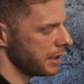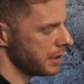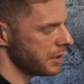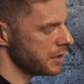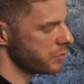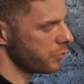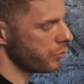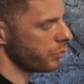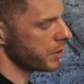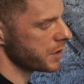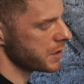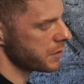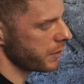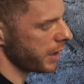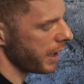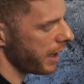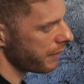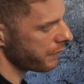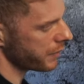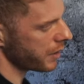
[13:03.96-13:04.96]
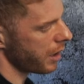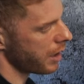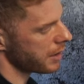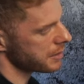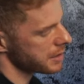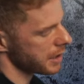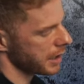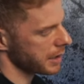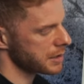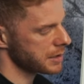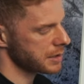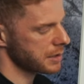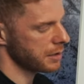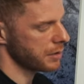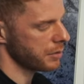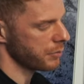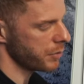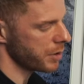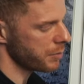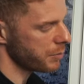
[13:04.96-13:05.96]
is once we have context,
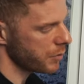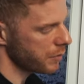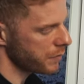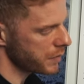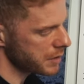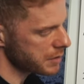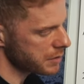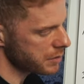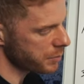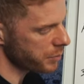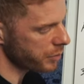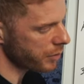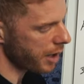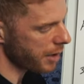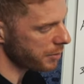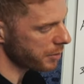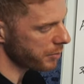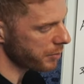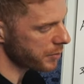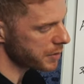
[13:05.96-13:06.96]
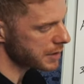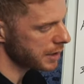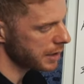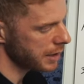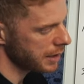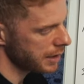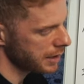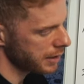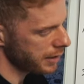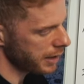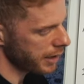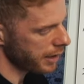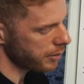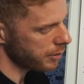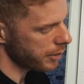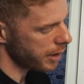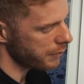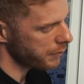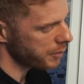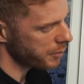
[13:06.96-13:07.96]
we move into problems.
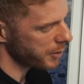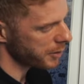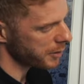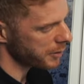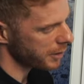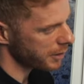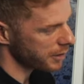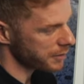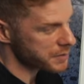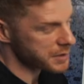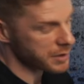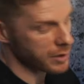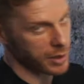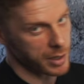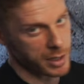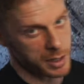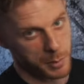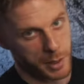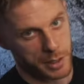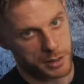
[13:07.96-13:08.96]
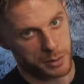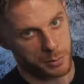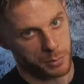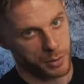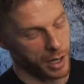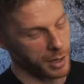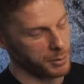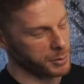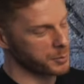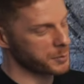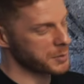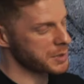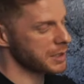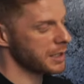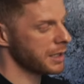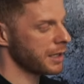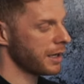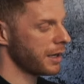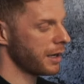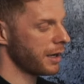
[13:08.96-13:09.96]
Now, everyone loves talking about their problems.
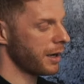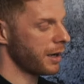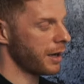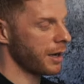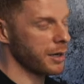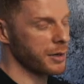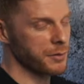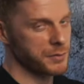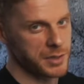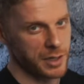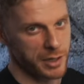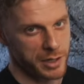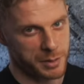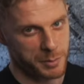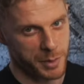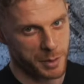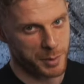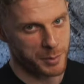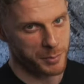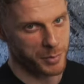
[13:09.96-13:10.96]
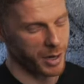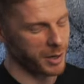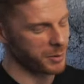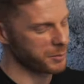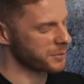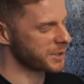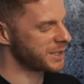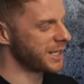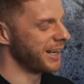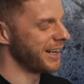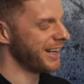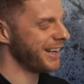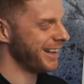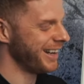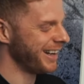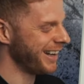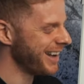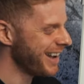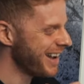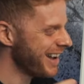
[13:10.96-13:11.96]
I love talking about my problems.
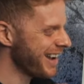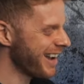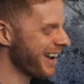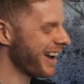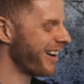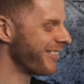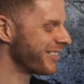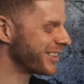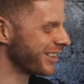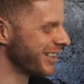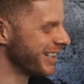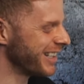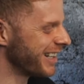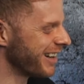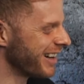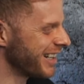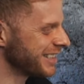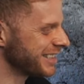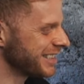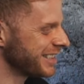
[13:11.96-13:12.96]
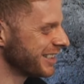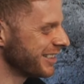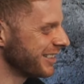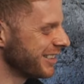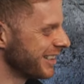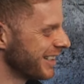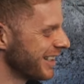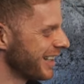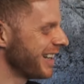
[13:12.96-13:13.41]
I'm sure you guys do